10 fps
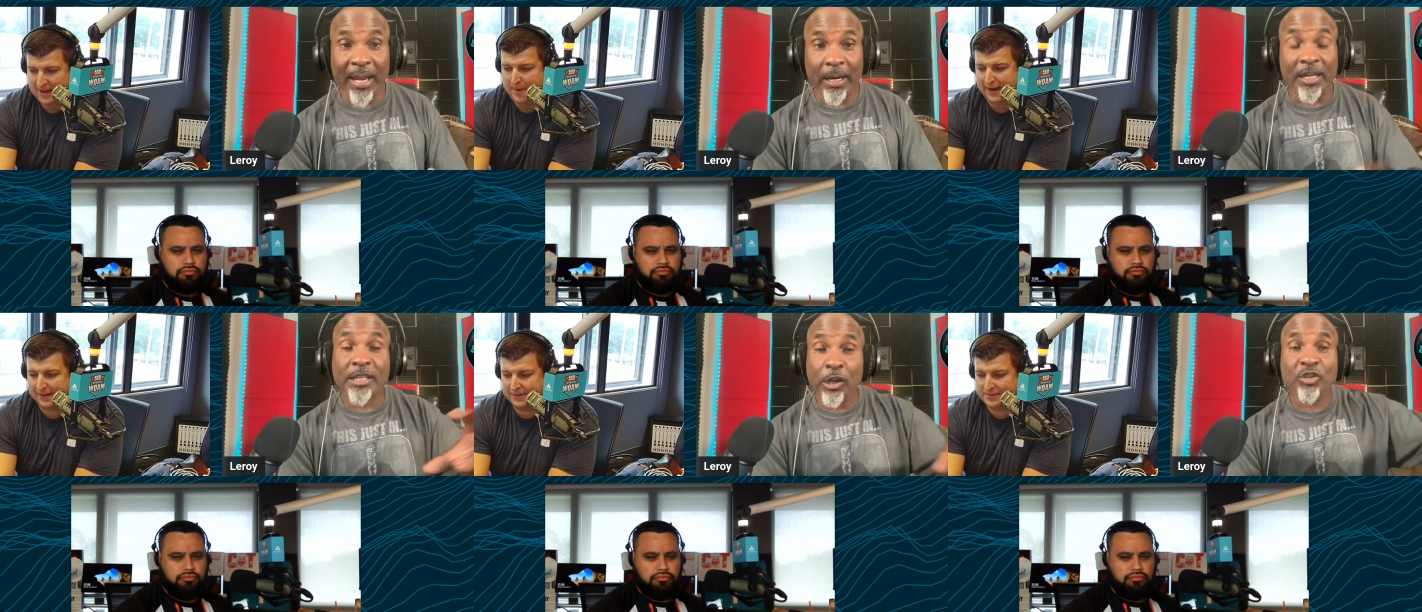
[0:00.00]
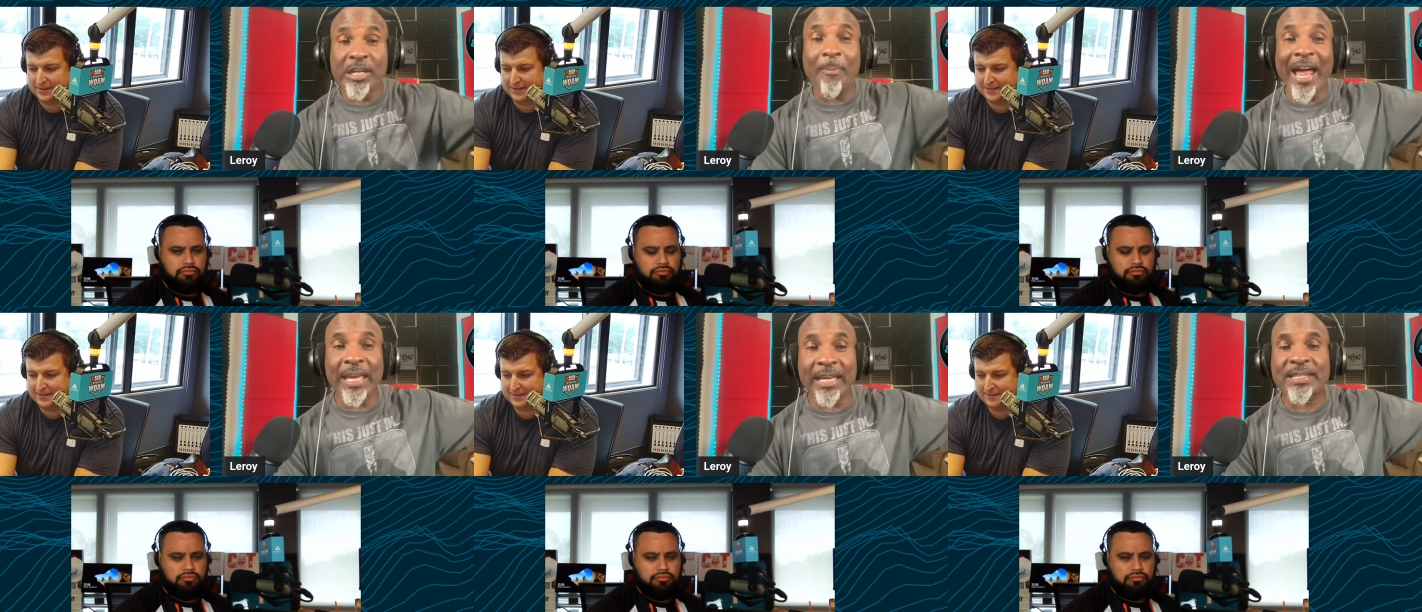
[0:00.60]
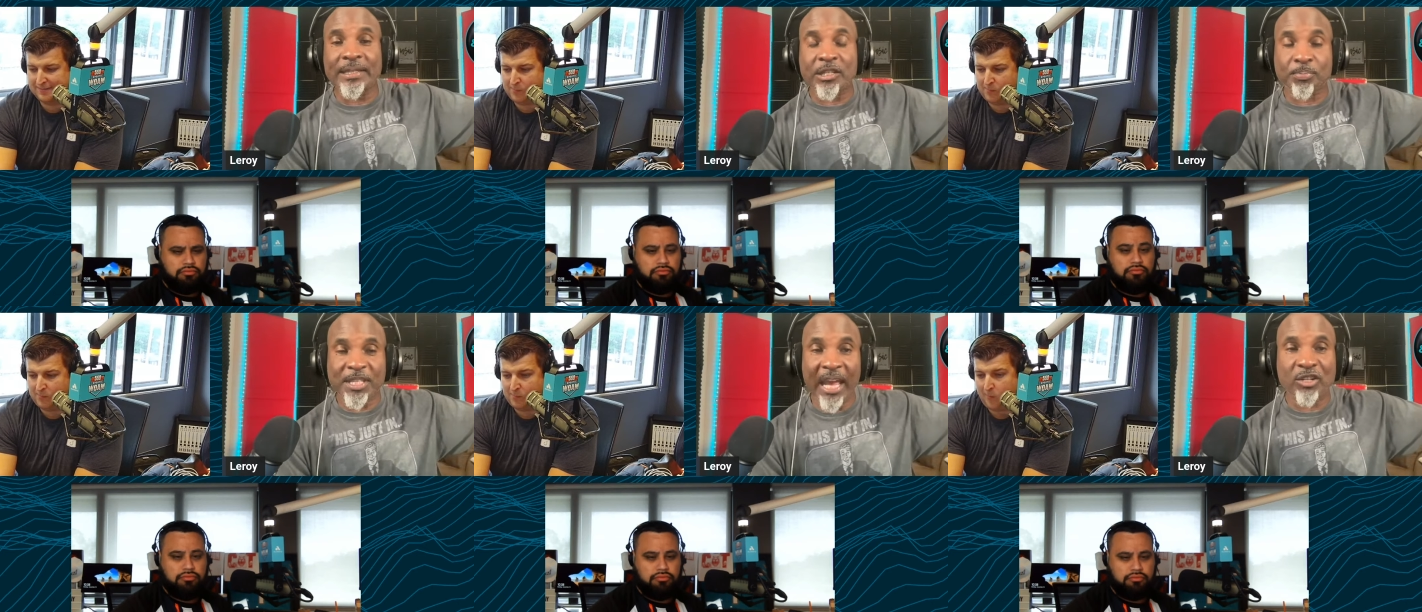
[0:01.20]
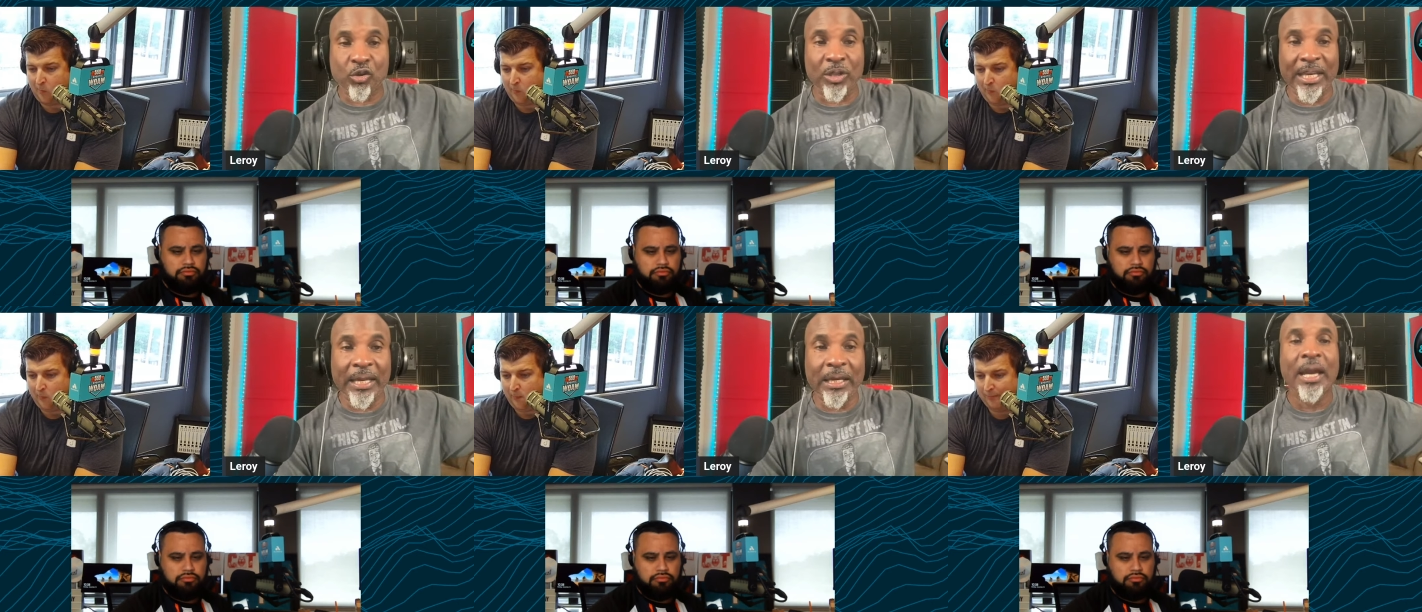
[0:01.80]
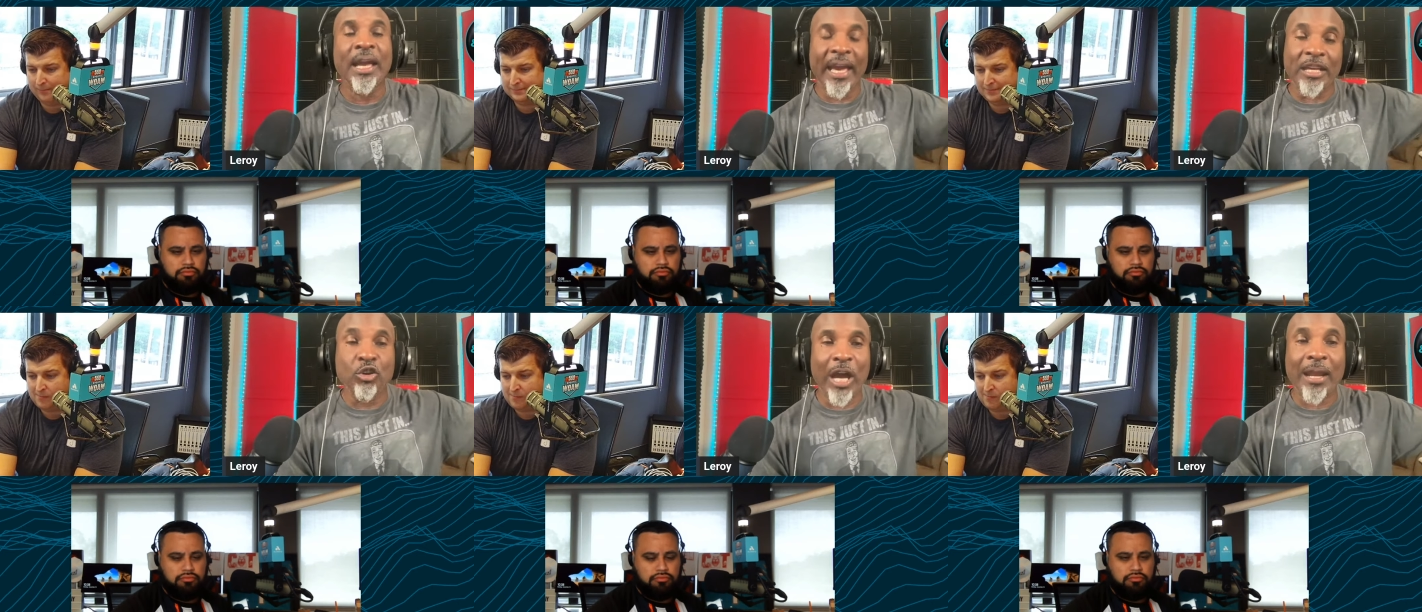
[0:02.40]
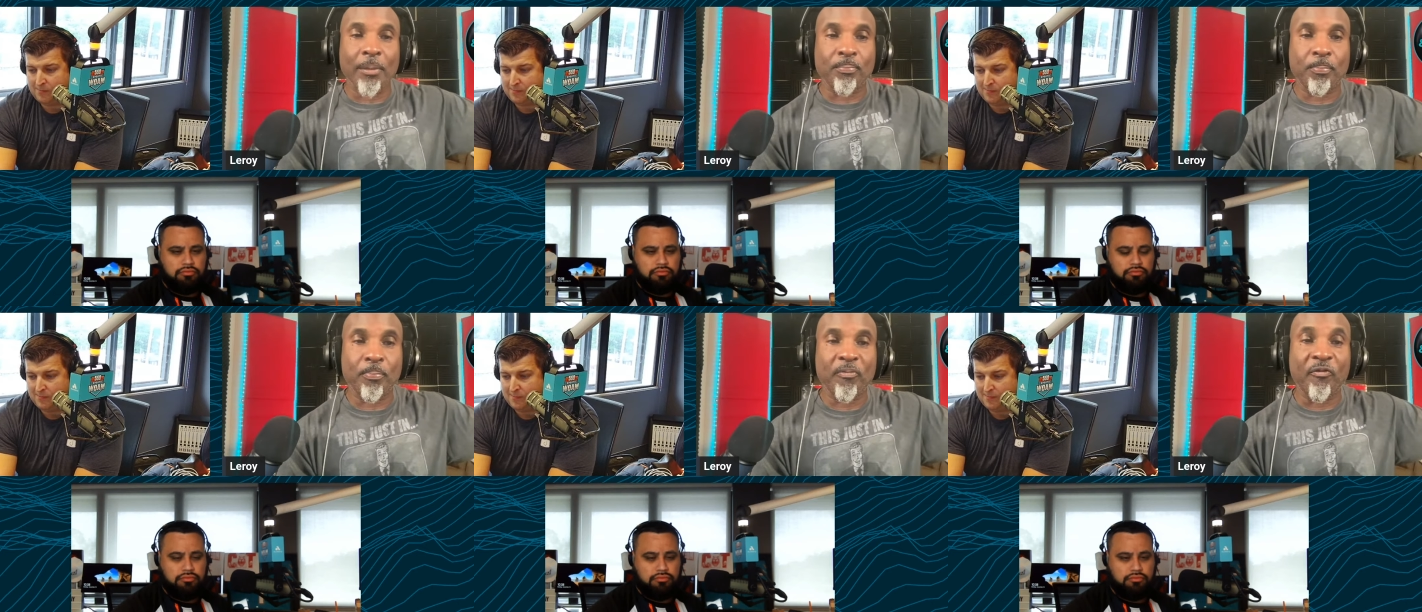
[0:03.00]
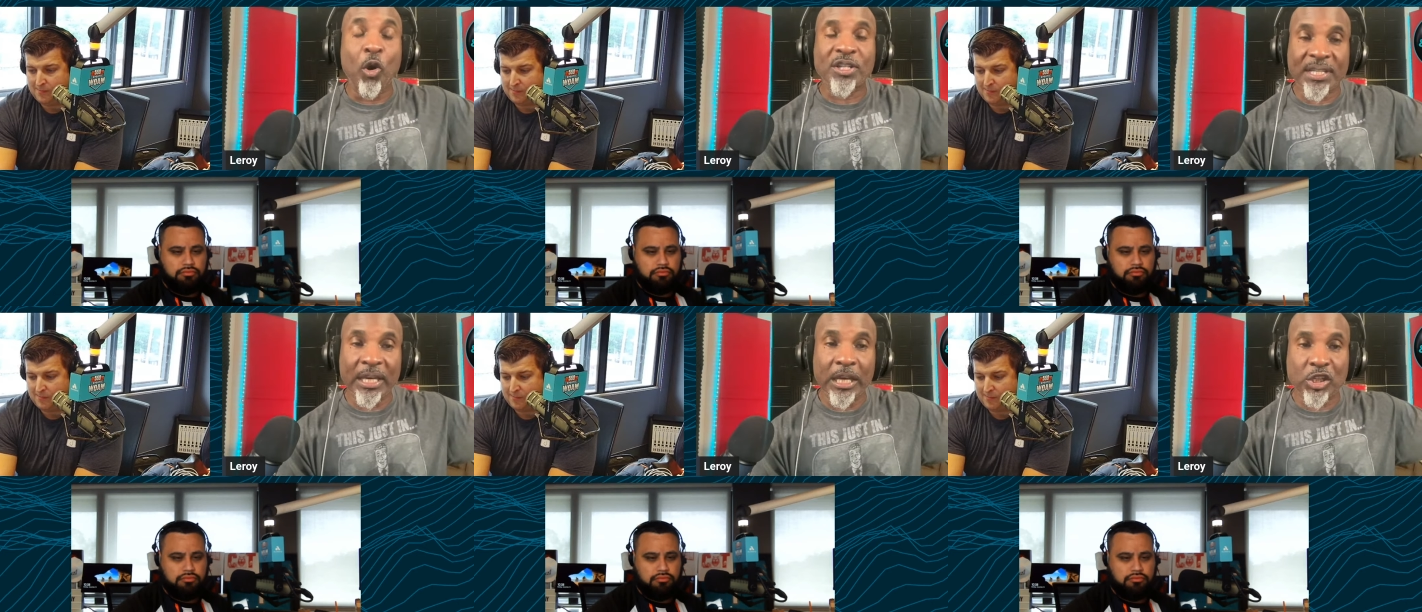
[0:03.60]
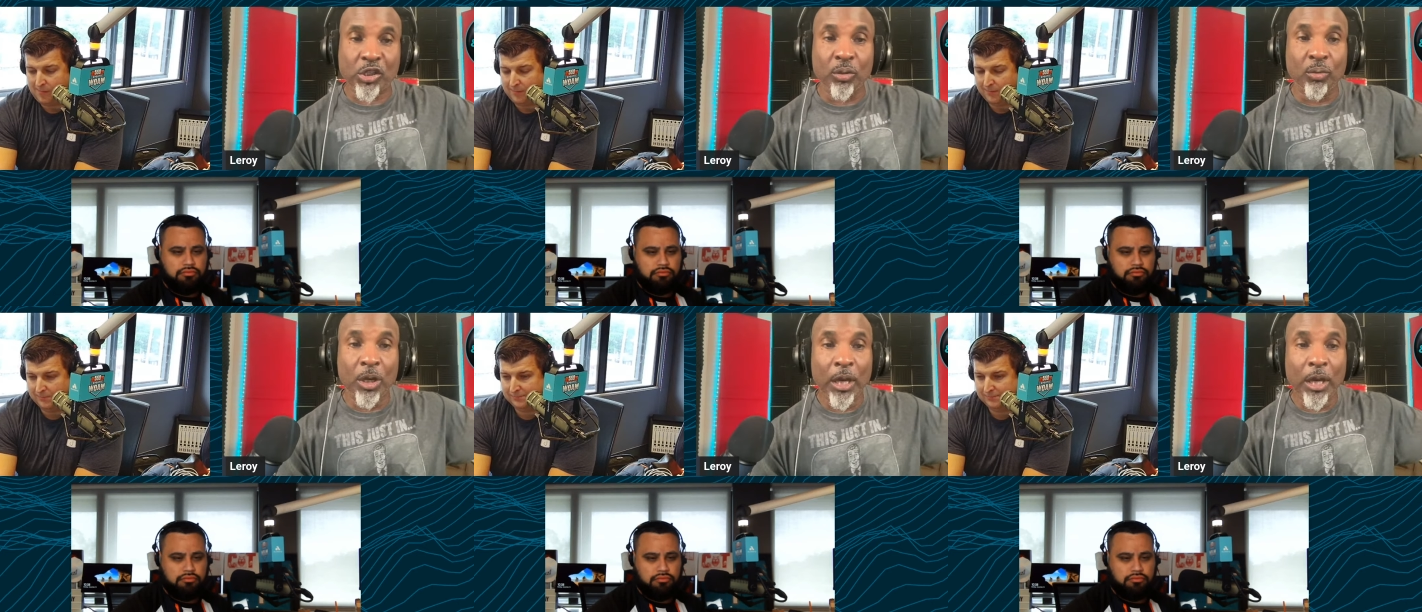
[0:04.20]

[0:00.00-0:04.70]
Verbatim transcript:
Speaker 1: I'm Until somebody gets a substantial lead and you got to force the issue,